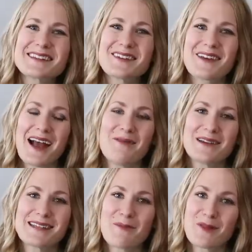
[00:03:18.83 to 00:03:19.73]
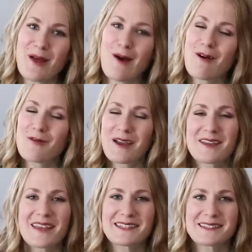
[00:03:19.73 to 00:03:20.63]
to leave a comment down below of what
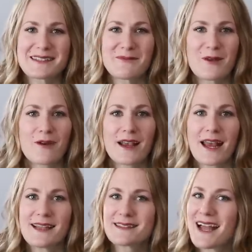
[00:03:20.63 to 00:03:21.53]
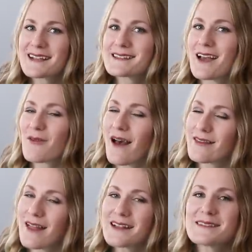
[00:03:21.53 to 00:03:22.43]
you'd like to see me organize next. I've
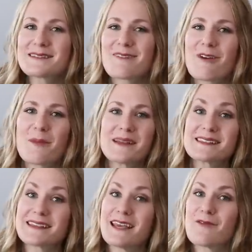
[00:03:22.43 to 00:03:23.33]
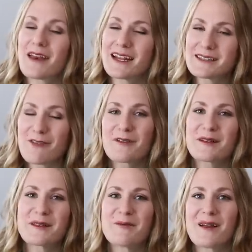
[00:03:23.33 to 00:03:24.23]
got lots of stuff up my sleeve and I
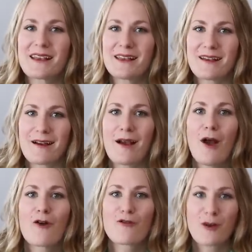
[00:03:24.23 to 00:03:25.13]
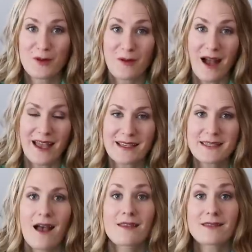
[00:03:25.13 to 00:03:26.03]
definitely wanna hear from you
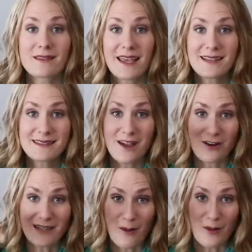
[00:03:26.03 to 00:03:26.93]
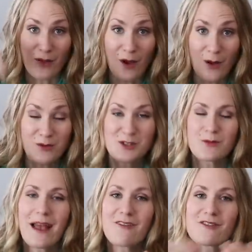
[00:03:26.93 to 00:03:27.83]
guys. The links are down below
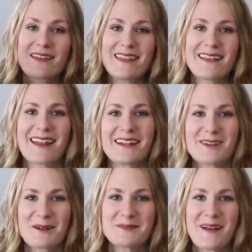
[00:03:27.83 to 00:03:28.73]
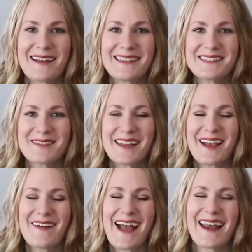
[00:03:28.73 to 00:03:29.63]
to everything that I talked about in this
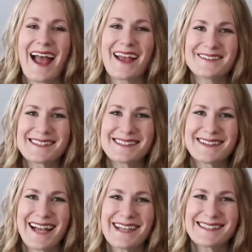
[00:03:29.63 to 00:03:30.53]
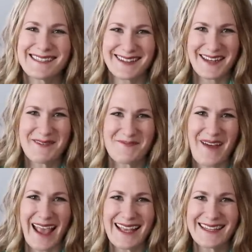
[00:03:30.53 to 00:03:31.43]
video and I will see you guys soon.
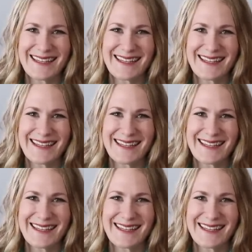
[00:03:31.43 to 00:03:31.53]
Bye.